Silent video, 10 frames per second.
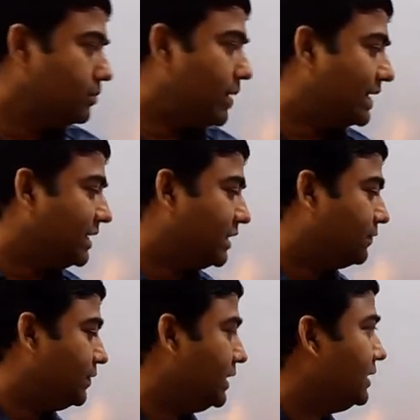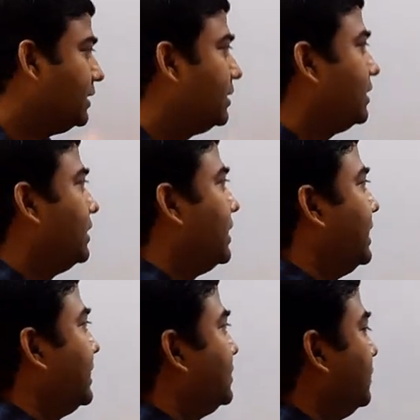magnetic field,
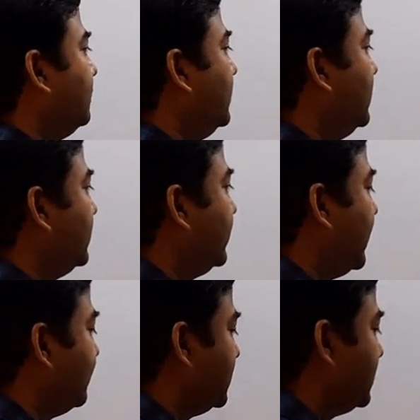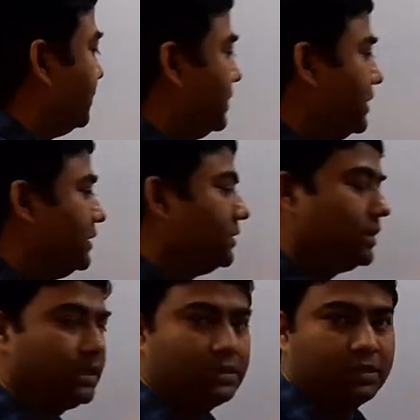electric field, gravitational field,
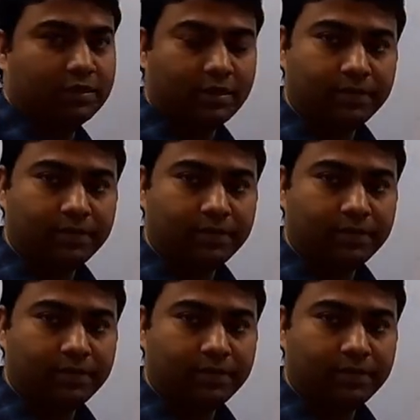etc.